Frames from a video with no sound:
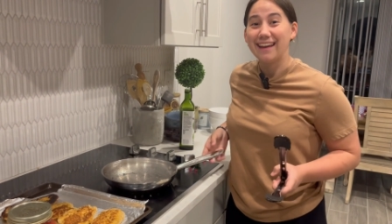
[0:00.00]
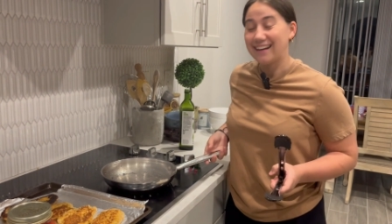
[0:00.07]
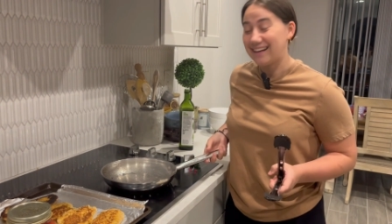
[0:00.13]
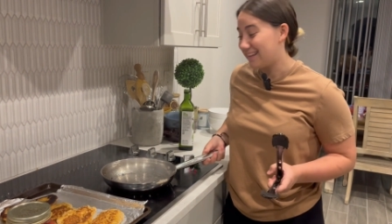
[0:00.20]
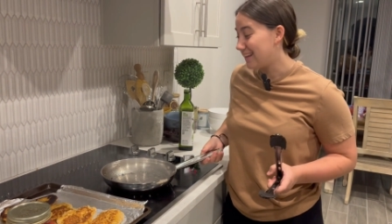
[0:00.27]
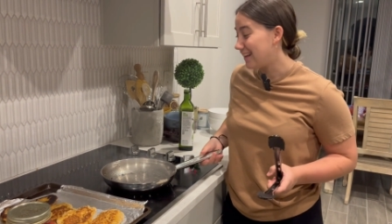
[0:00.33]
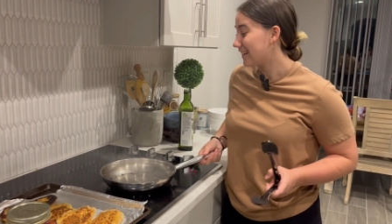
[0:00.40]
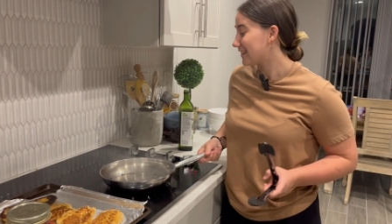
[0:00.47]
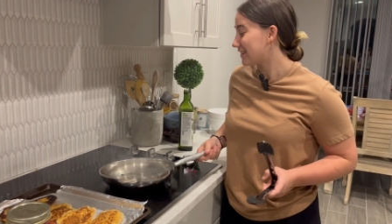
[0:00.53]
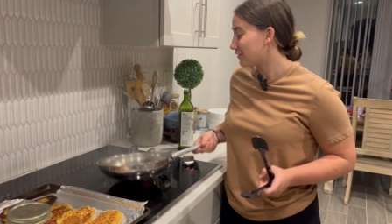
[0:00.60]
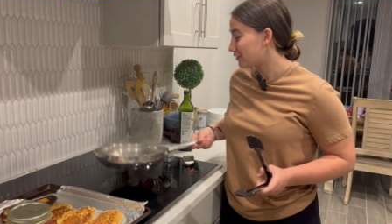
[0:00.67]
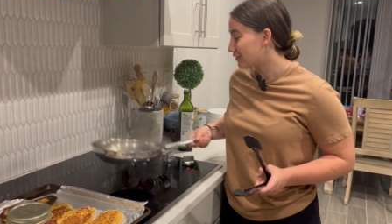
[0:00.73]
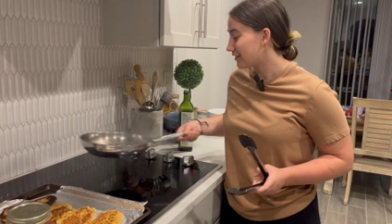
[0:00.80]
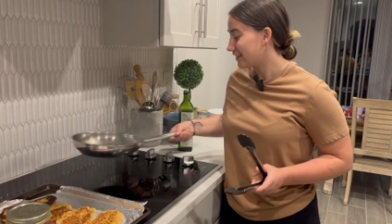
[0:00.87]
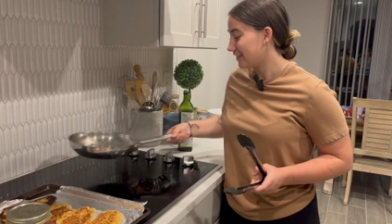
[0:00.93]
And he has
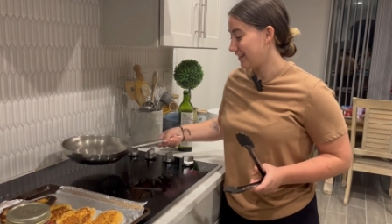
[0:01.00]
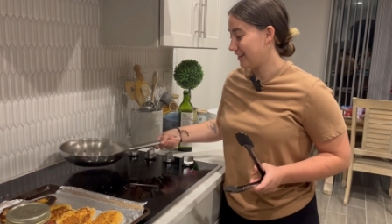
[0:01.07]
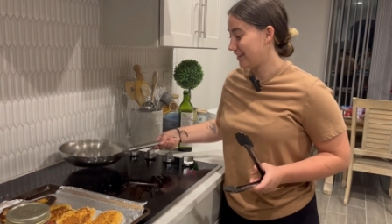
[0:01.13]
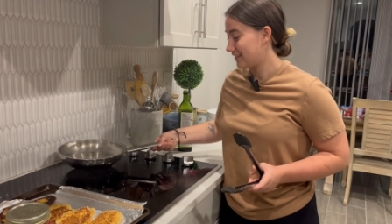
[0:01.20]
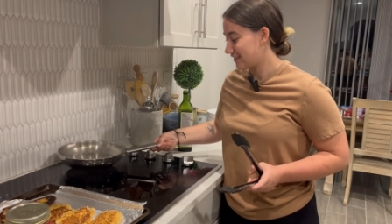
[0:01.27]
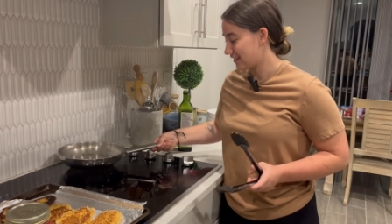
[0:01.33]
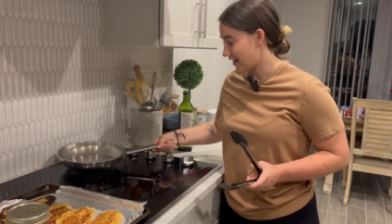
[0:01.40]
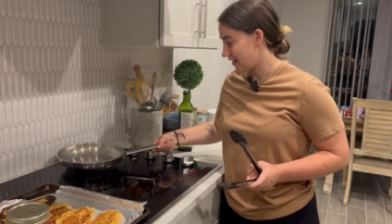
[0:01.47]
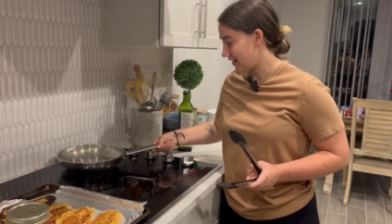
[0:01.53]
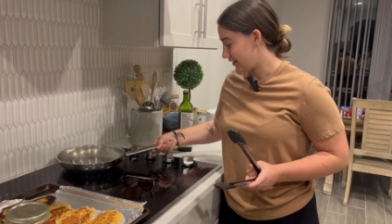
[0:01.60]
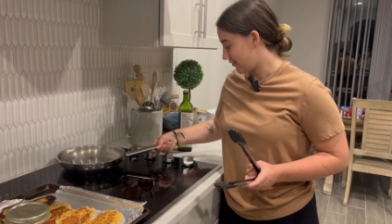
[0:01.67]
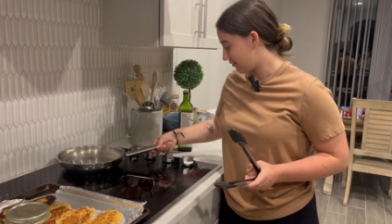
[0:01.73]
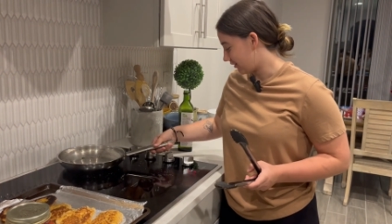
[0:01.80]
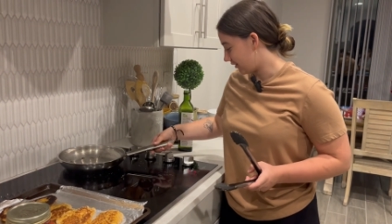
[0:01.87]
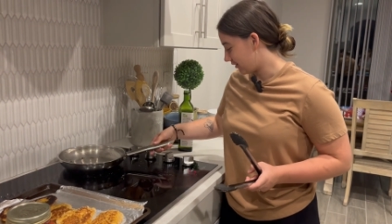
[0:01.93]
really tiny
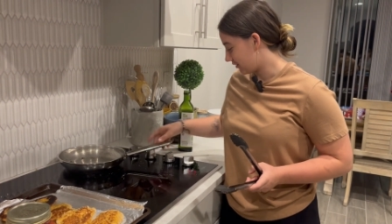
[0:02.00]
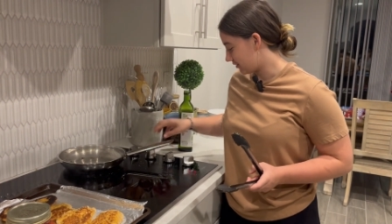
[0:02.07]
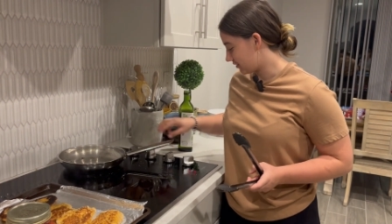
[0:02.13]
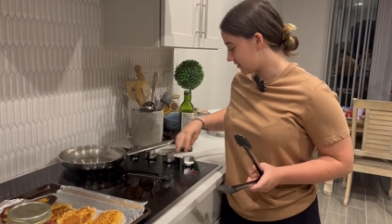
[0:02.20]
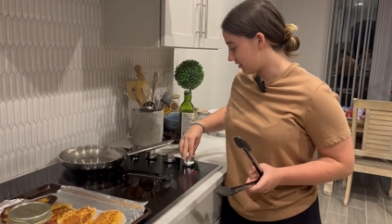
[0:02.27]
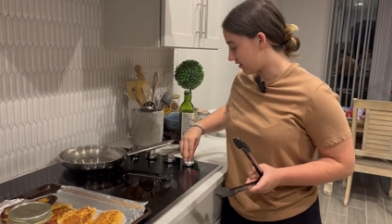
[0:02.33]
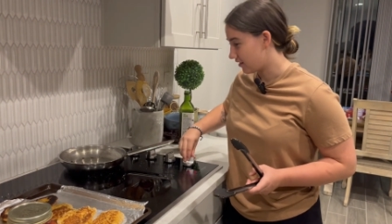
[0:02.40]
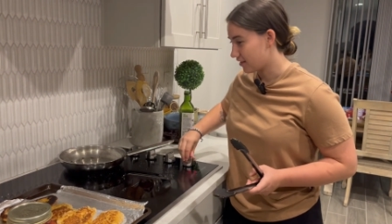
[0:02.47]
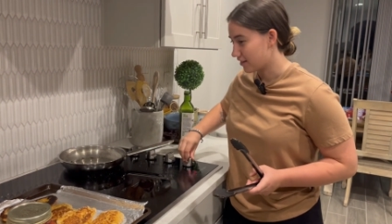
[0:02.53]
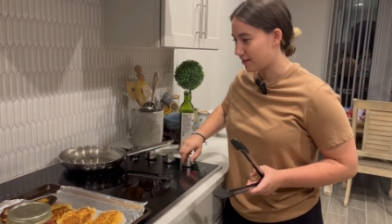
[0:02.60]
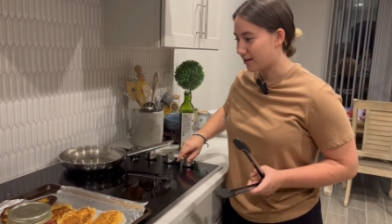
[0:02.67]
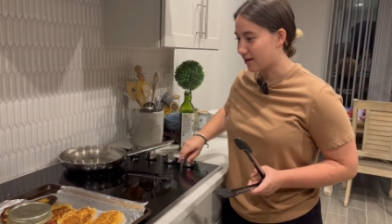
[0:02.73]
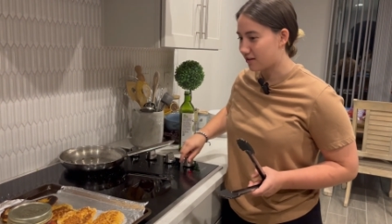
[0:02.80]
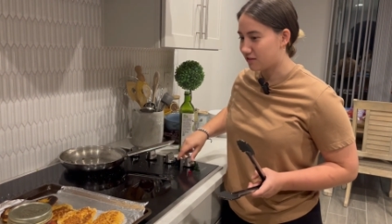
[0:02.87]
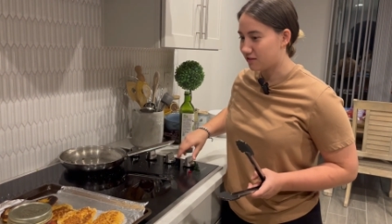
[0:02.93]
fingers.
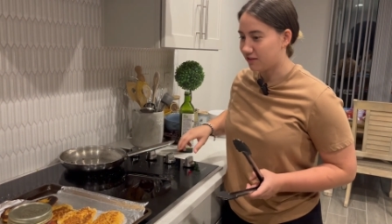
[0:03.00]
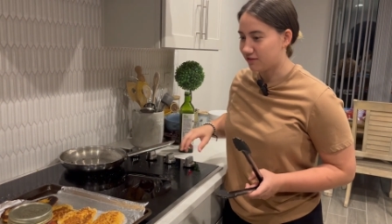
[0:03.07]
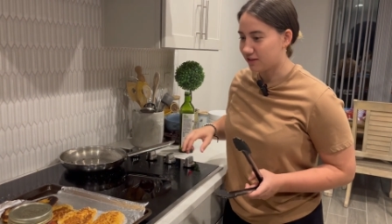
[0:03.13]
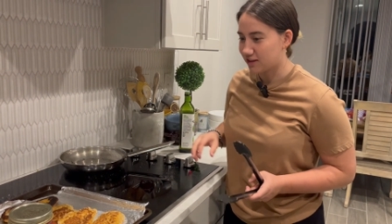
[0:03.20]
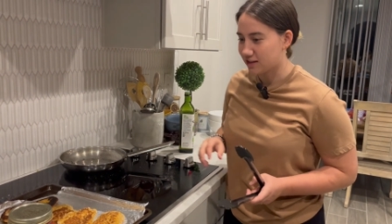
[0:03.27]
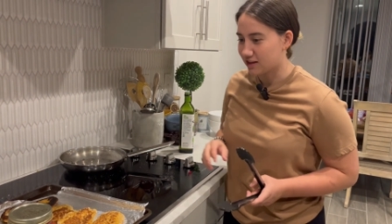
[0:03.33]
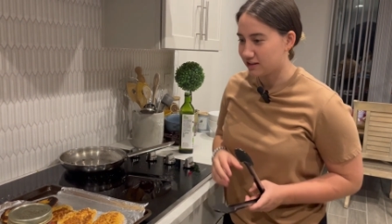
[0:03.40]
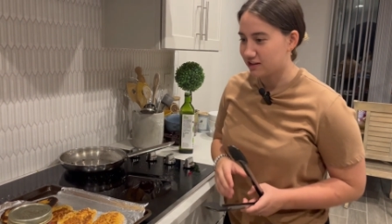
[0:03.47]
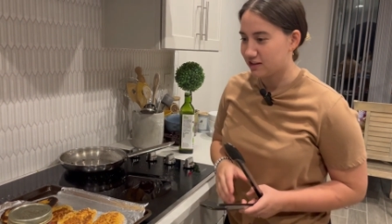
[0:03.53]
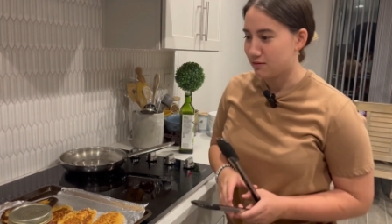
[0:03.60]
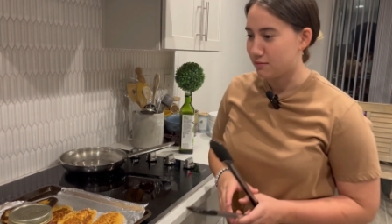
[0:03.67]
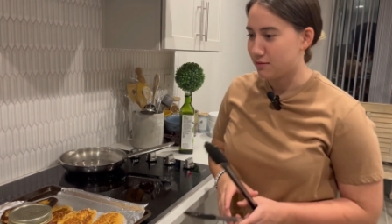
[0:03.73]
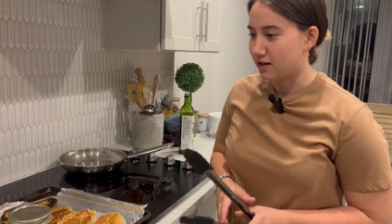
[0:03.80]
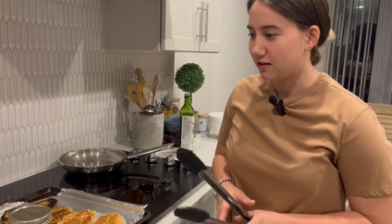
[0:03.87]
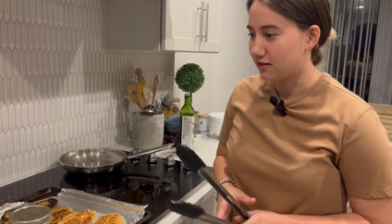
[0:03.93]
Like, I don't even think they
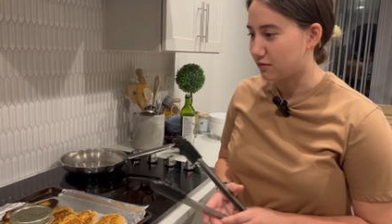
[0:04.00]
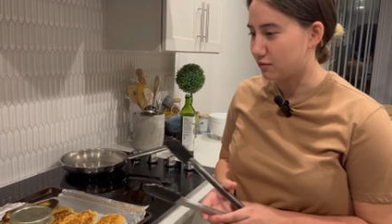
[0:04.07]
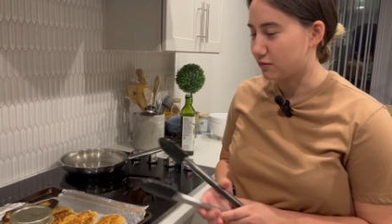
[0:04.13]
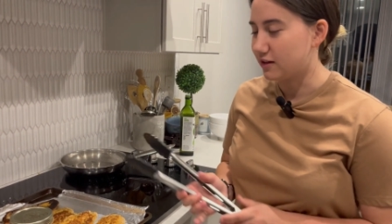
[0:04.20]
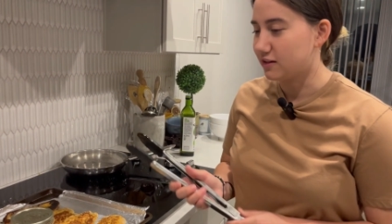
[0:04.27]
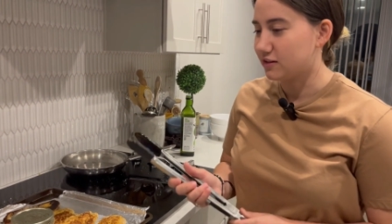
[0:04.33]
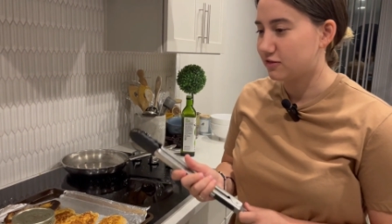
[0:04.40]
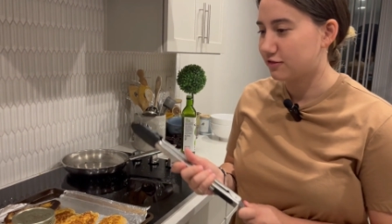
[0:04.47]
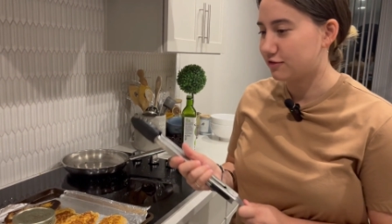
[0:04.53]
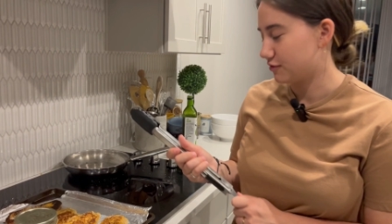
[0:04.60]
make rings